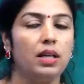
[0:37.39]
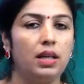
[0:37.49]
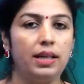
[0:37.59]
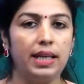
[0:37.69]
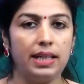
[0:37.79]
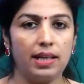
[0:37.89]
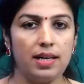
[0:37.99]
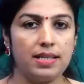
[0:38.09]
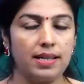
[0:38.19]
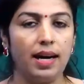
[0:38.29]
the
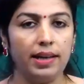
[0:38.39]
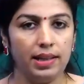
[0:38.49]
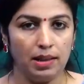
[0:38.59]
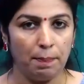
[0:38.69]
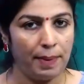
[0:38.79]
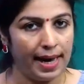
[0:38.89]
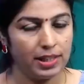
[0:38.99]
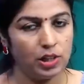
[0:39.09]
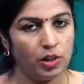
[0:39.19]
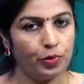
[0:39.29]
details regarding the
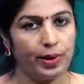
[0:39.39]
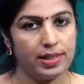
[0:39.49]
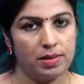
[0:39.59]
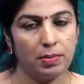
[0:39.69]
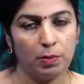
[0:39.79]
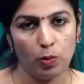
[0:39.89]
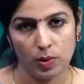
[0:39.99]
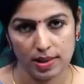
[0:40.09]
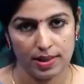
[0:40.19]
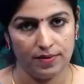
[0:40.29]
pattern of question paper
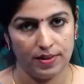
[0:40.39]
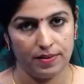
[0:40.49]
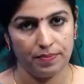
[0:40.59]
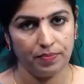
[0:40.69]
was given.